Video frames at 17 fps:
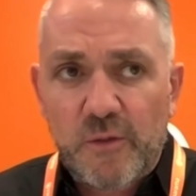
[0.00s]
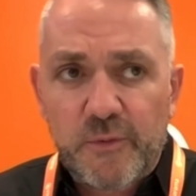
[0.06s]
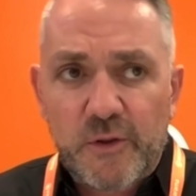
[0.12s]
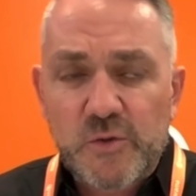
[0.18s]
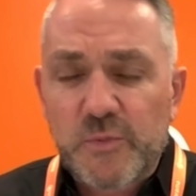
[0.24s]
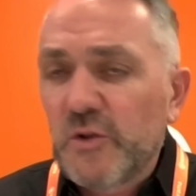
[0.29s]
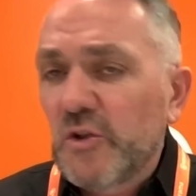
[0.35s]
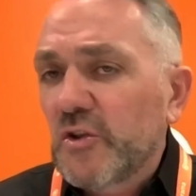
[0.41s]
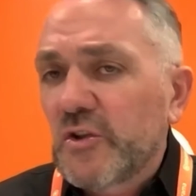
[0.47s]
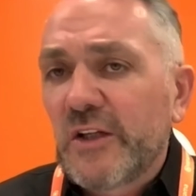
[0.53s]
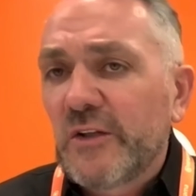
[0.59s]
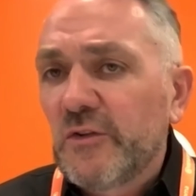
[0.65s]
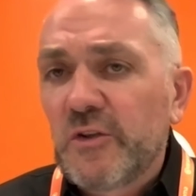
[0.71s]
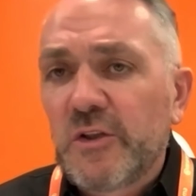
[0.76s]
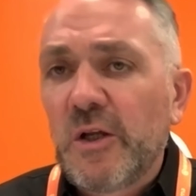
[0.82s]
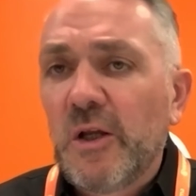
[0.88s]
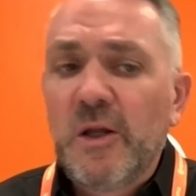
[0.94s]
because
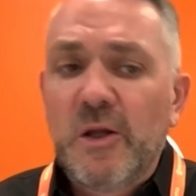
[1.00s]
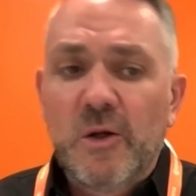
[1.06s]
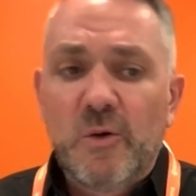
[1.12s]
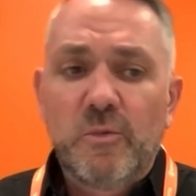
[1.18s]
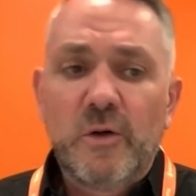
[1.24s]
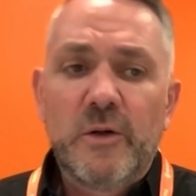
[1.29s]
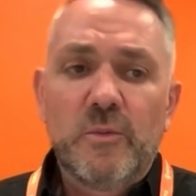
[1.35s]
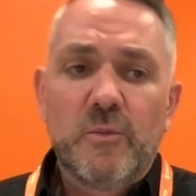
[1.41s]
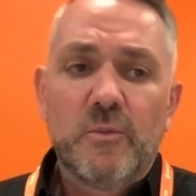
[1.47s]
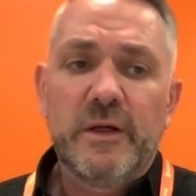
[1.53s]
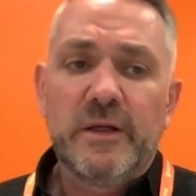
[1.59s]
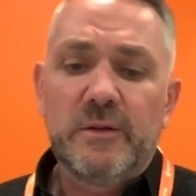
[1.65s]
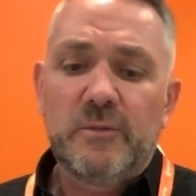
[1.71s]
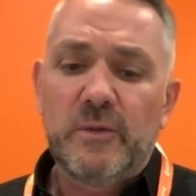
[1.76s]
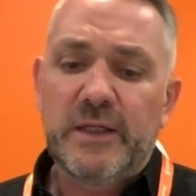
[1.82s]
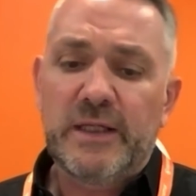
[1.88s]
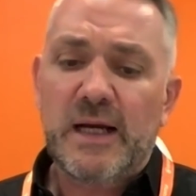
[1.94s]

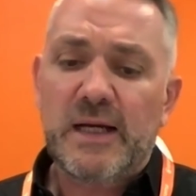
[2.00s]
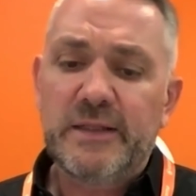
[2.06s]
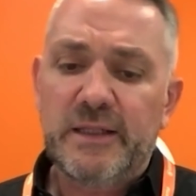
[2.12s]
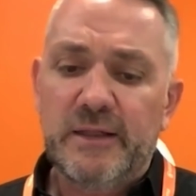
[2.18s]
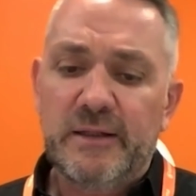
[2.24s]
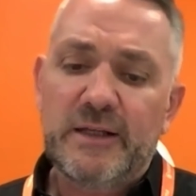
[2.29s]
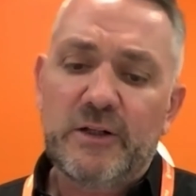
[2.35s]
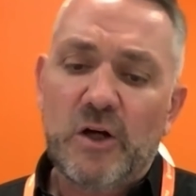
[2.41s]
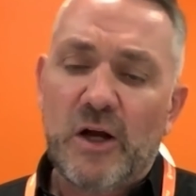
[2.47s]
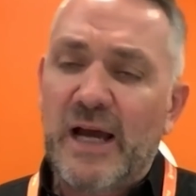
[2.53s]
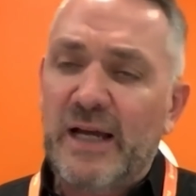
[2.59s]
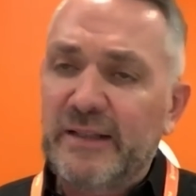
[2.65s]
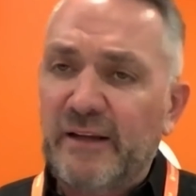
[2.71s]
we kind of had